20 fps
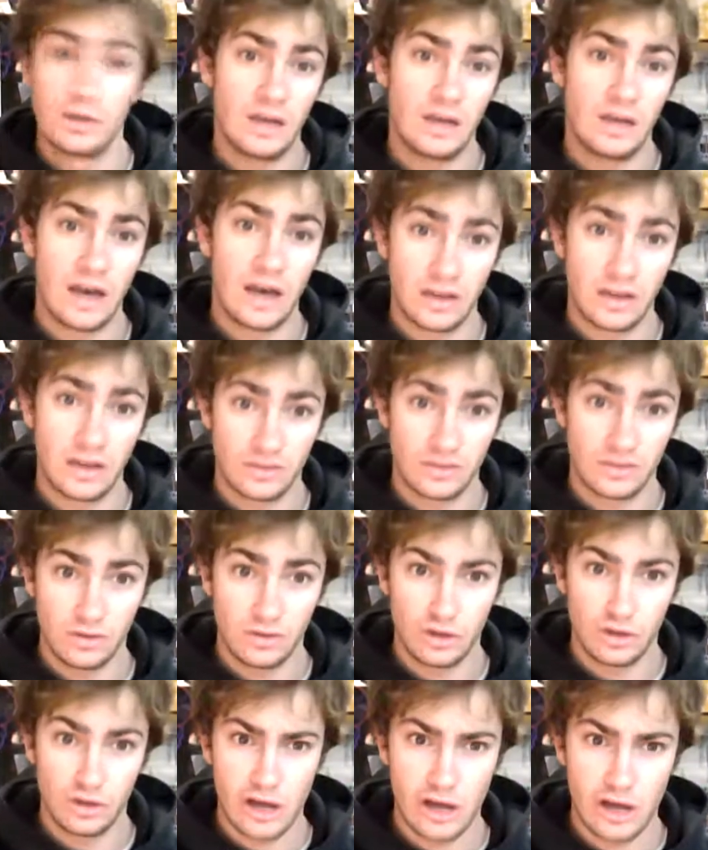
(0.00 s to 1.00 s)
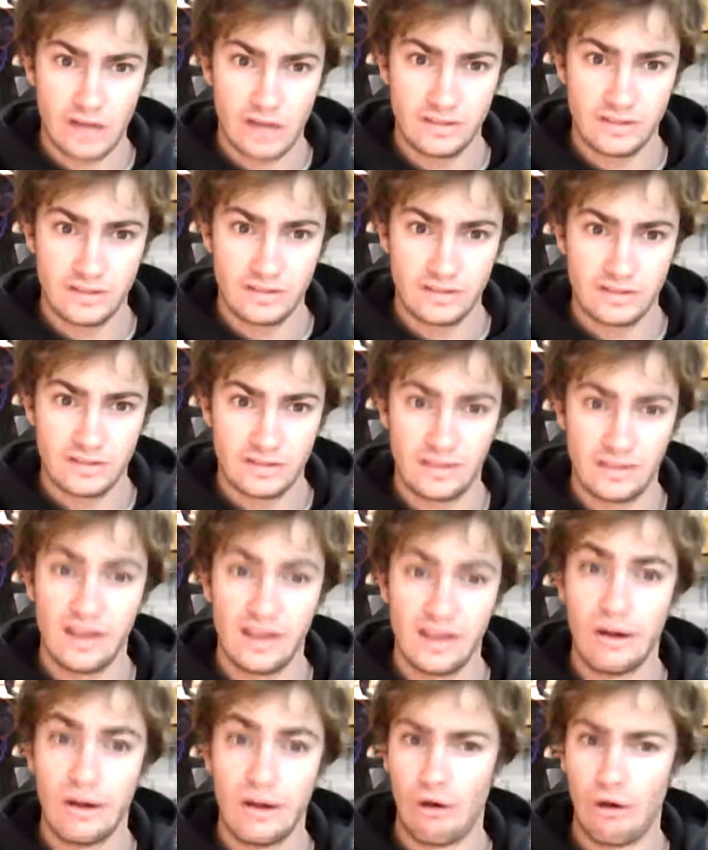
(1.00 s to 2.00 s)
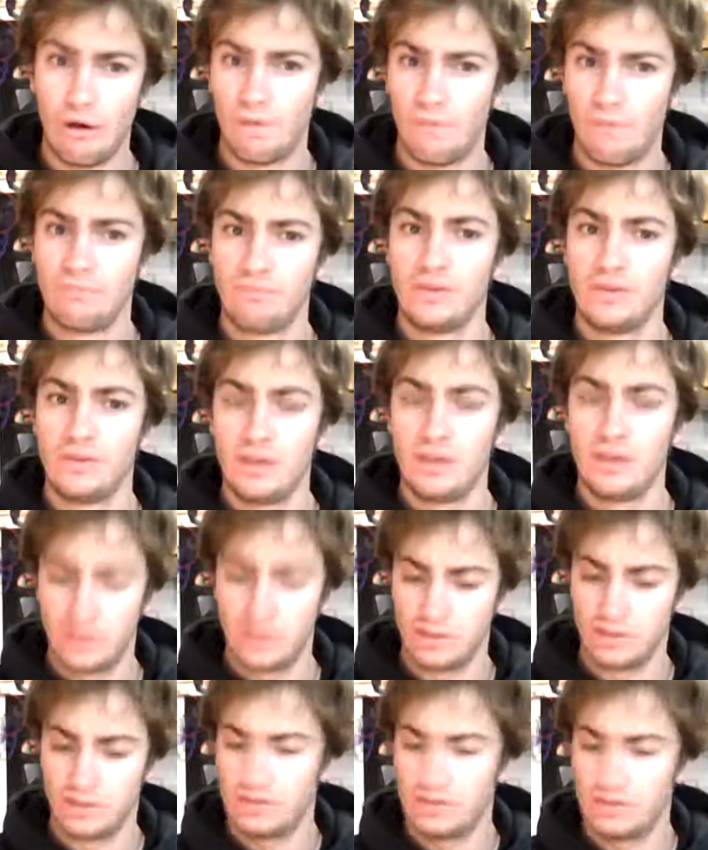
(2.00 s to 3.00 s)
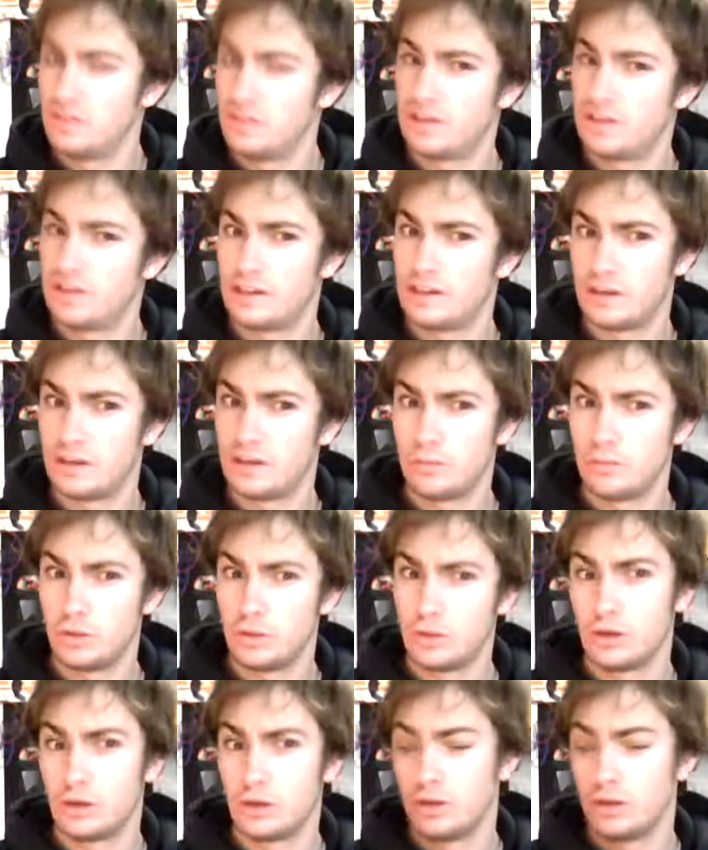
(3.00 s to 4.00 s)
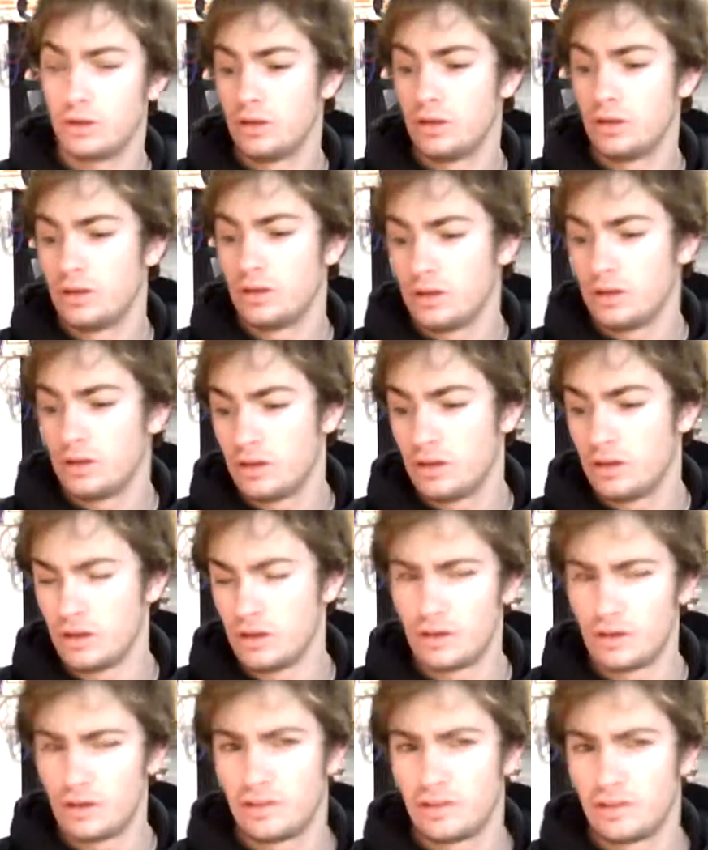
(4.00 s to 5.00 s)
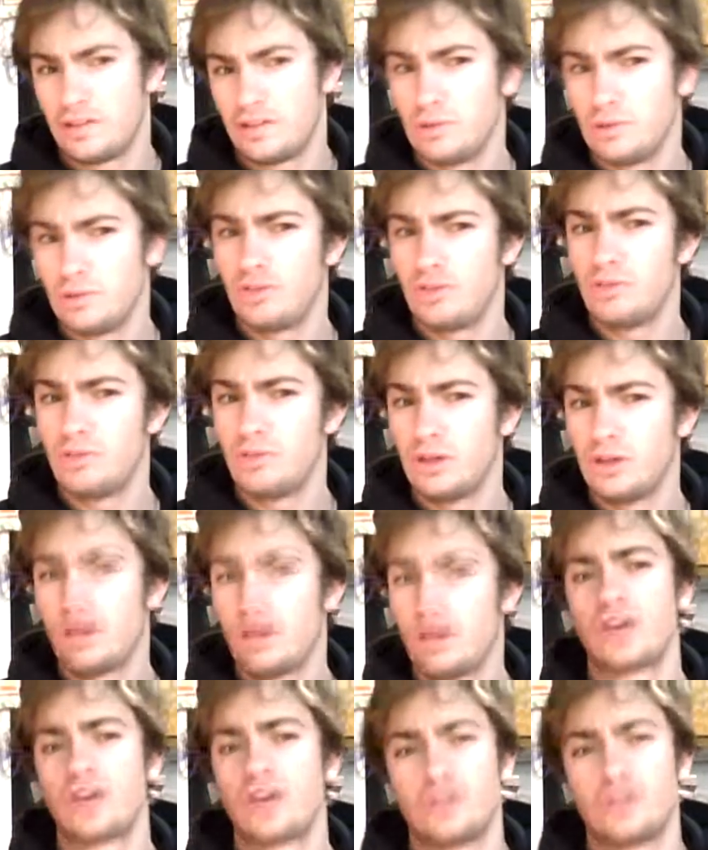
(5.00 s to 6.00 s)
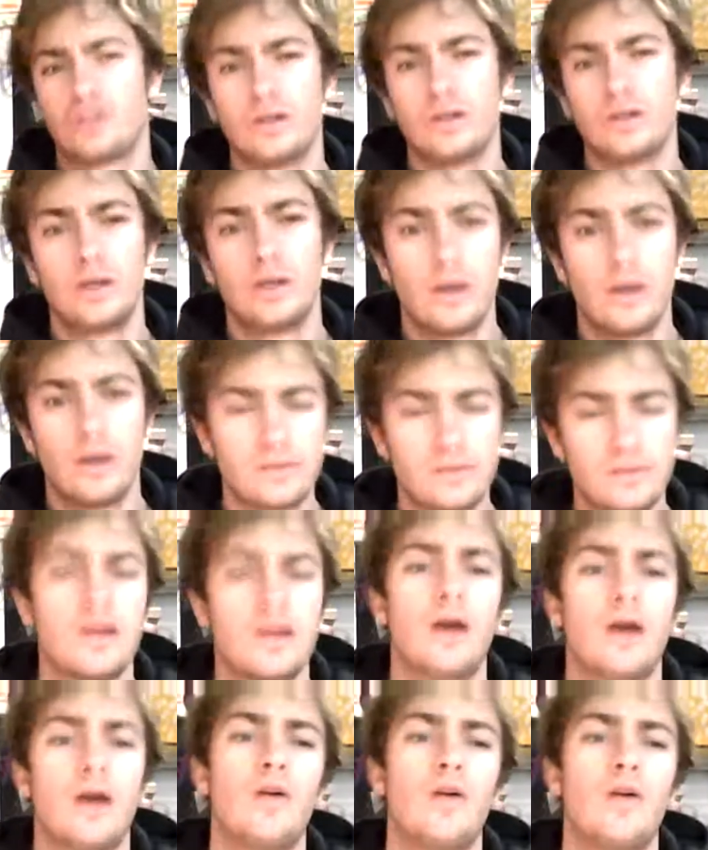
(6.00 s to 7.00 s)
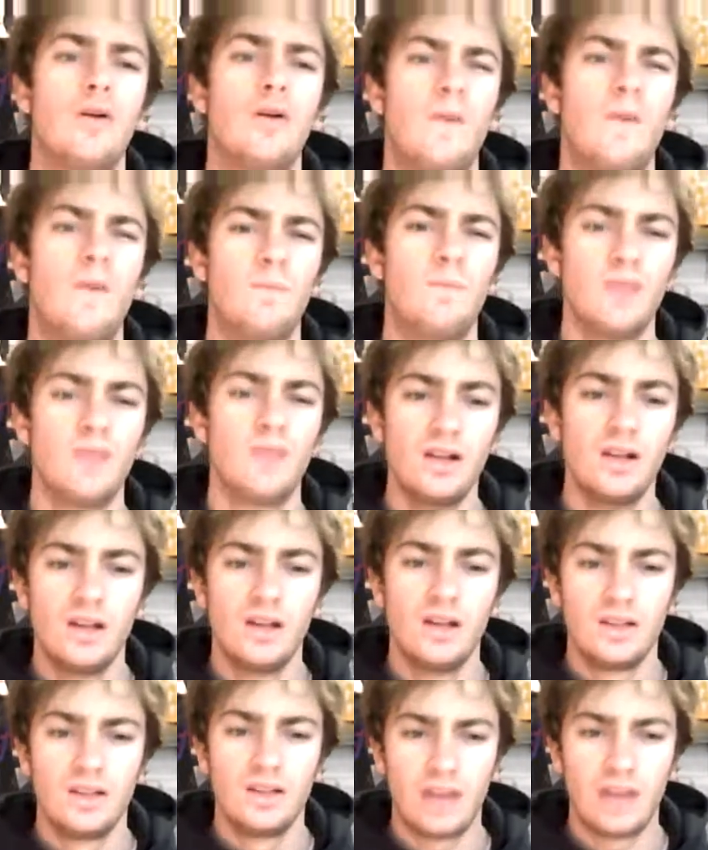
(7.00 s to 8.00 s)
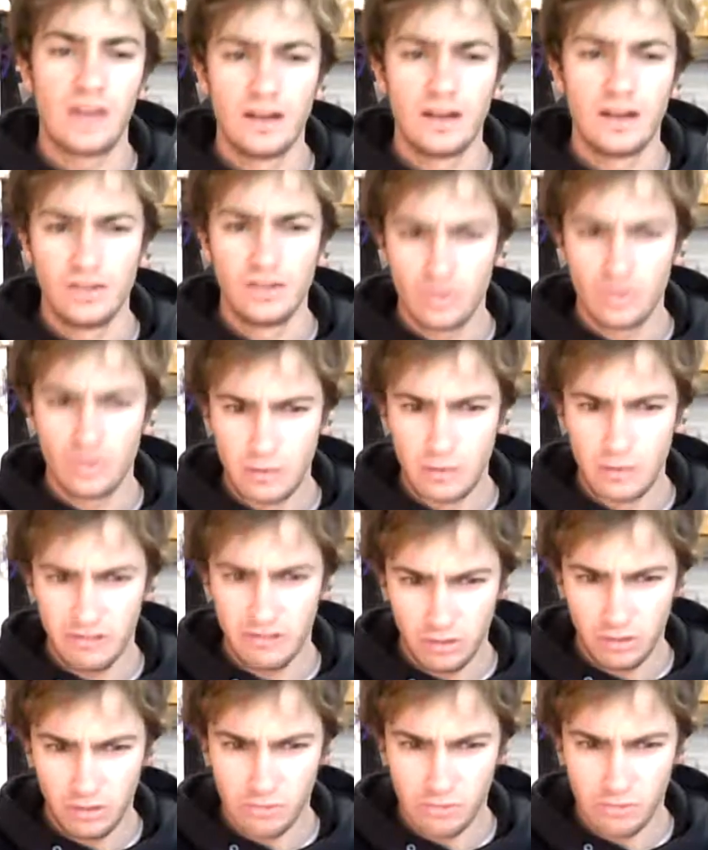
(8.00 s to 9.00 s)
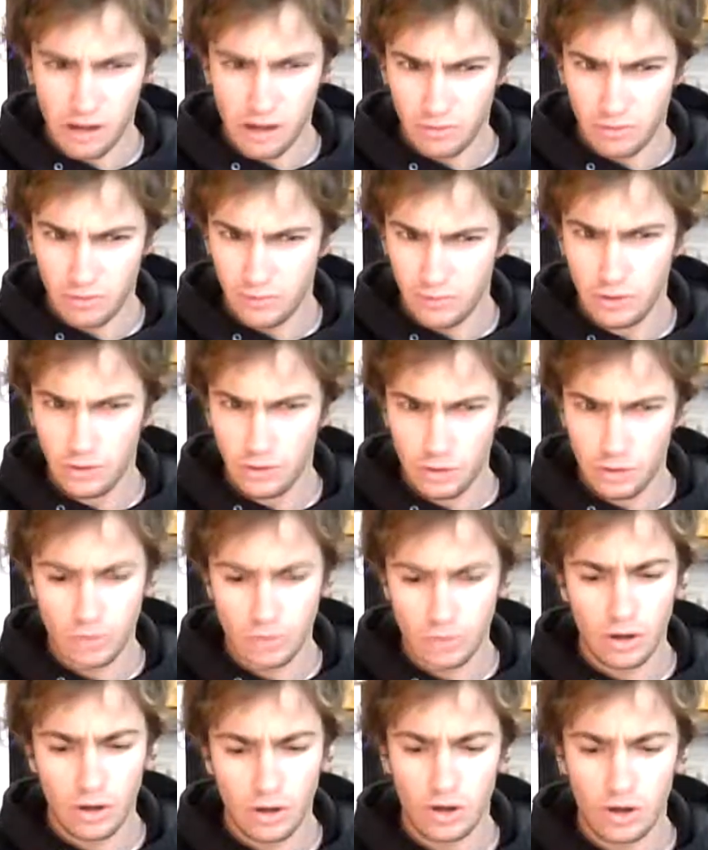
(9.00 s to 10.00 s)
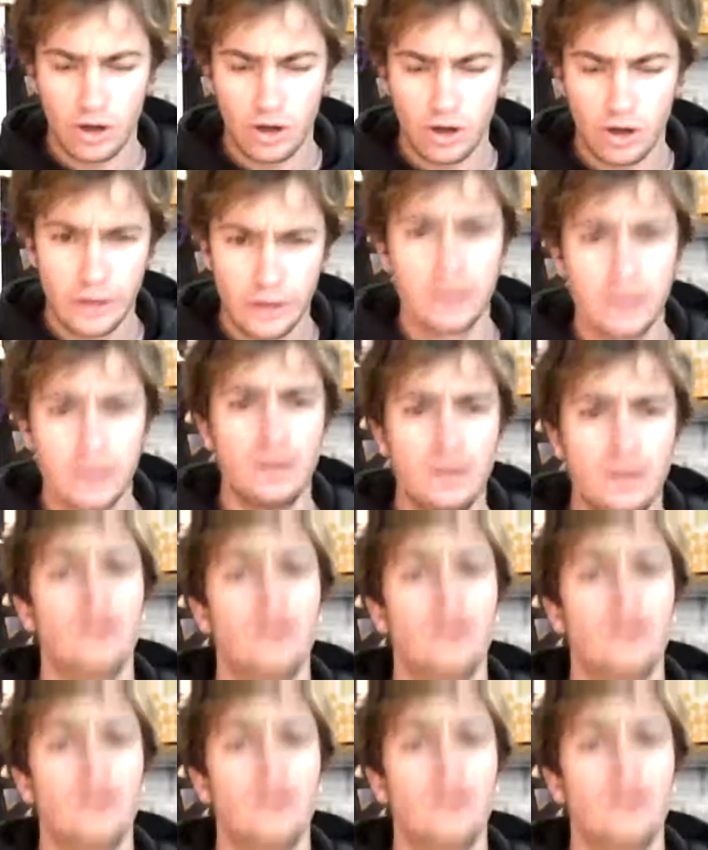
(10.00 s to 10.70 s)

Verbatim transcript: as good as the, this is ending up being, uh, seeming to be actually. So, that is basically my review on